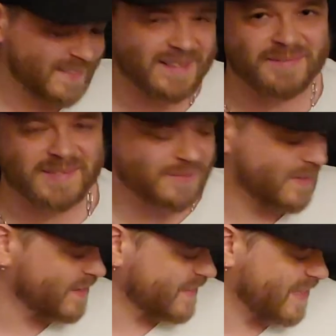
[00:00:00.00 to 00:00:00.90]
Love these
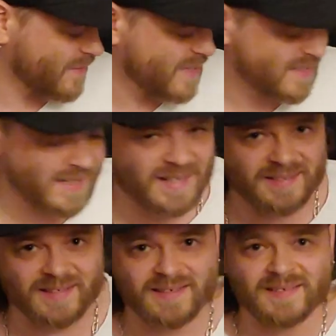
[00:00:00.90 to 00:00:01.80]
wheels. Can't wait to get
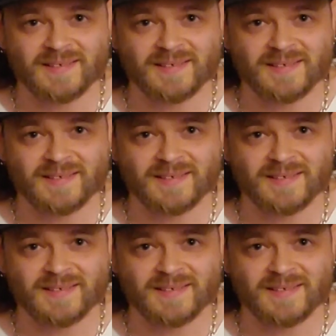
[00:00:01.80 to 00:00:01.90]
out there.